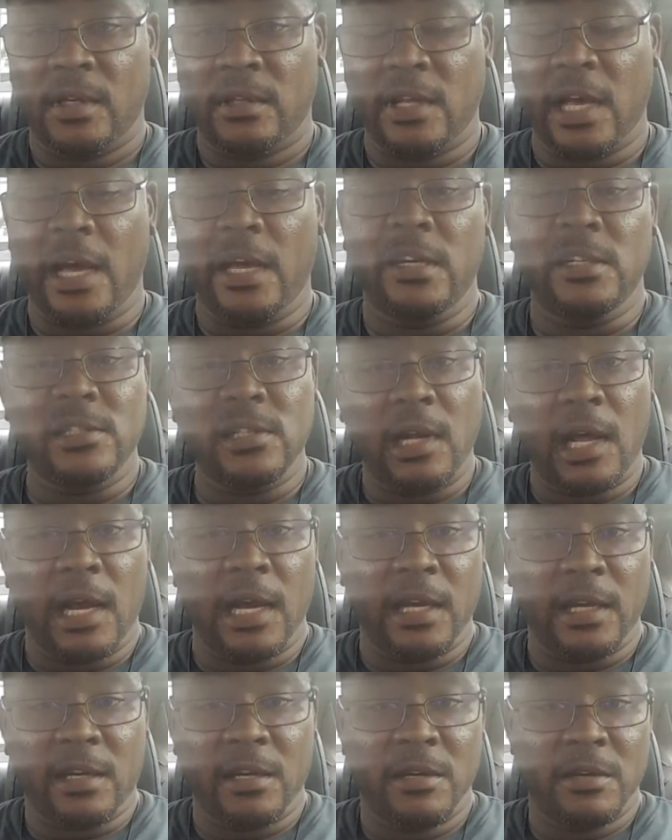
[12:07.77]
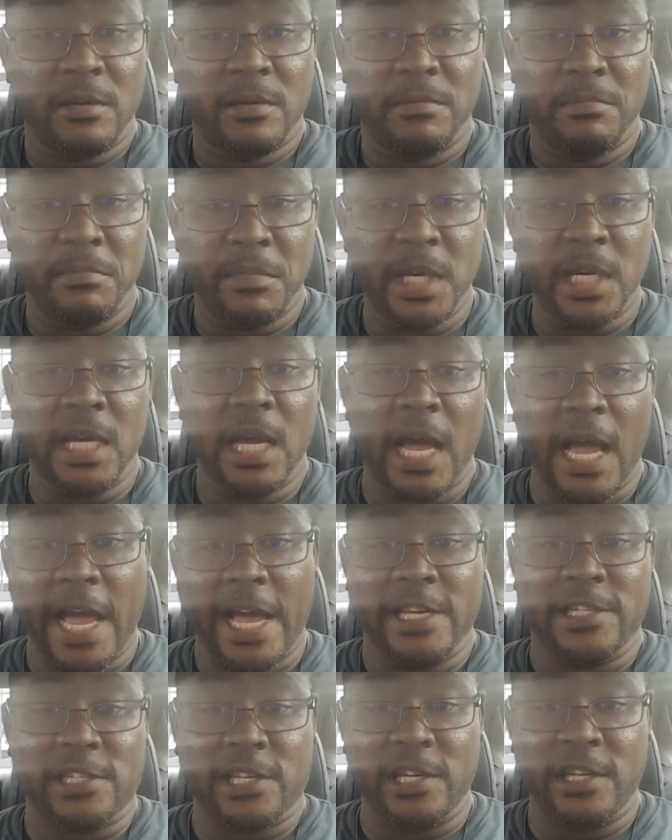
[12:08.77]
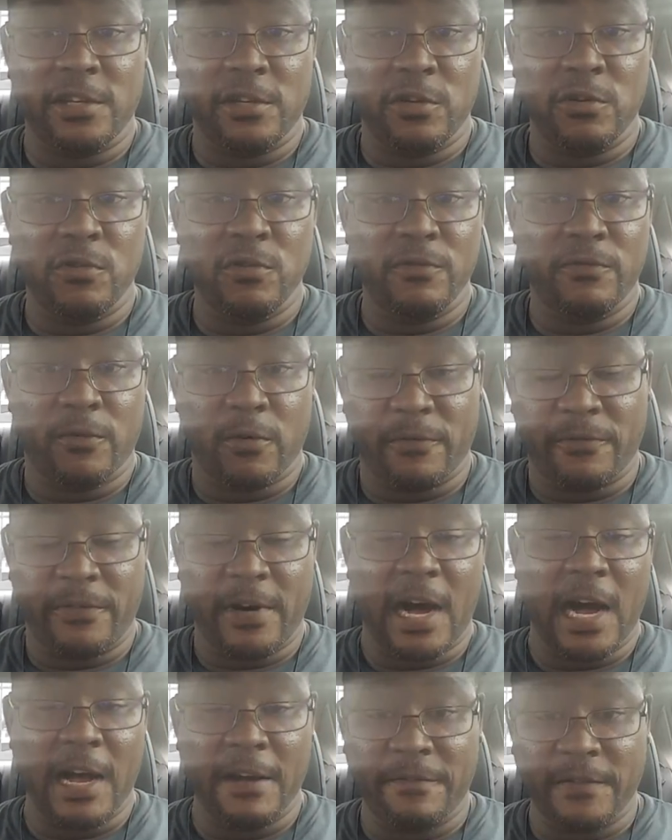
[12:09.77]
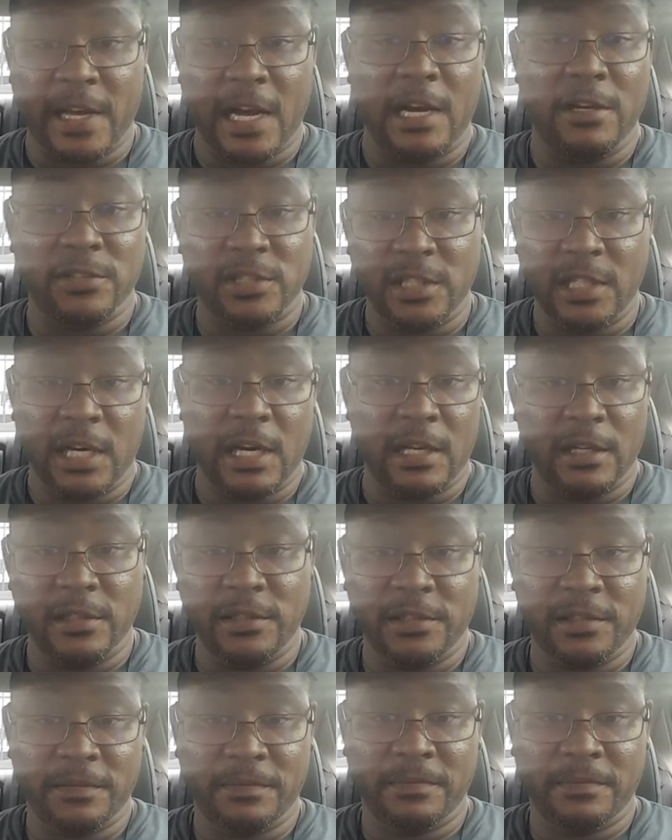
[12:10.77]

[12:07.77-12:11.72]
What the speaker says: That is like me asking you for $5,000